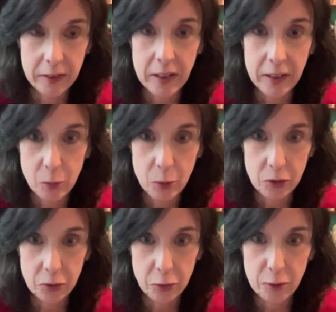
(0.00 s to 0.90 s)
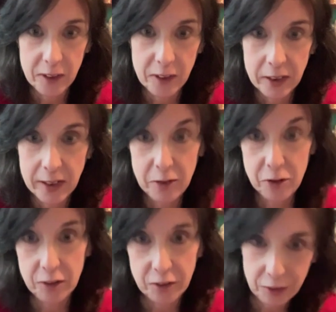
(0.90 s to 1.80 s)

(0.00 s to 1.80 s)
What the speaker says: King was a Soviet agent,